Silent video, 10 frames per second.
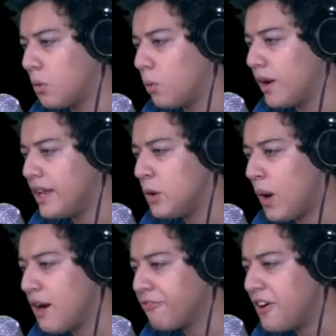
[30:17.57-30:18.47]
What do you
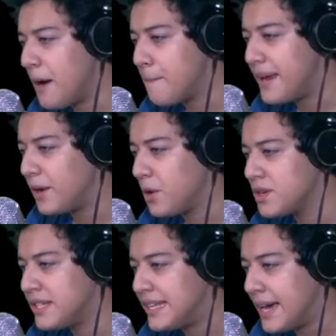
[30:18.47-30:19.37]
want from me,
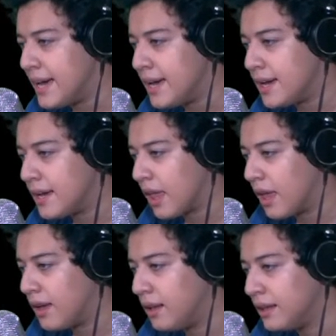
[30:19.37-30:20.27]
Rosita?
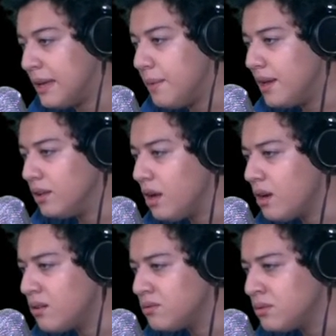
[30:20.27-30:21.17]
Leave me
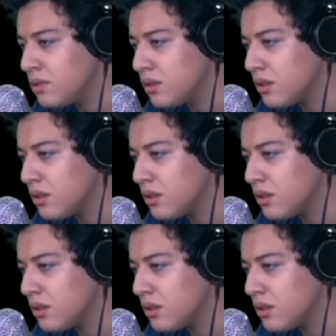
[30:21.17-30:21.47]
alone,